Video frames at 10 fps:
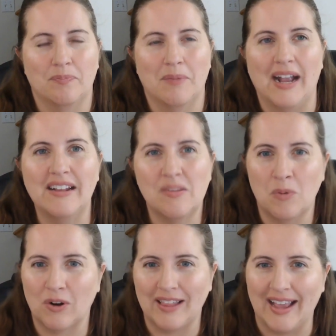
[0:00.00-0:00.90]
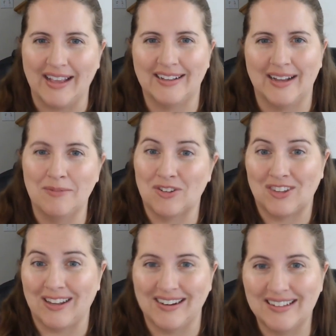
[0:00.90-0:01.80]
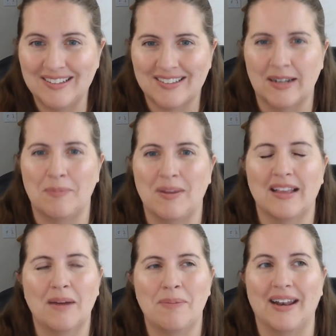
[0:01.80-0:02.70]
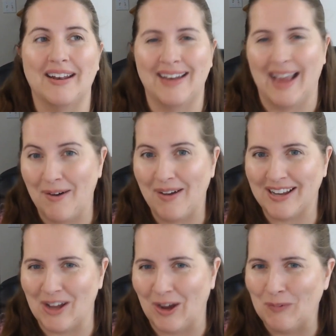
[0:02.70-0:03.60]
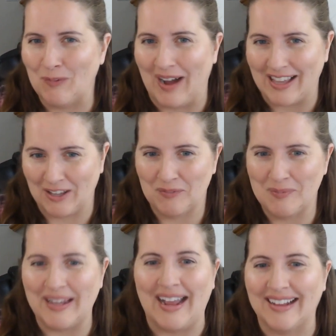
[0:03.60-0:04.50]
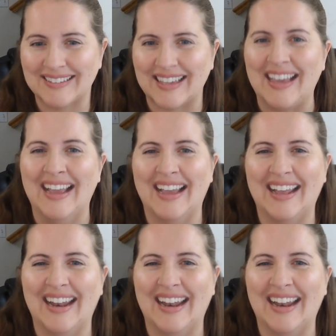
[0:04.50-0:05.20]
Mine's more like I'm just curious who's going to be there, but now I know why you've been asking.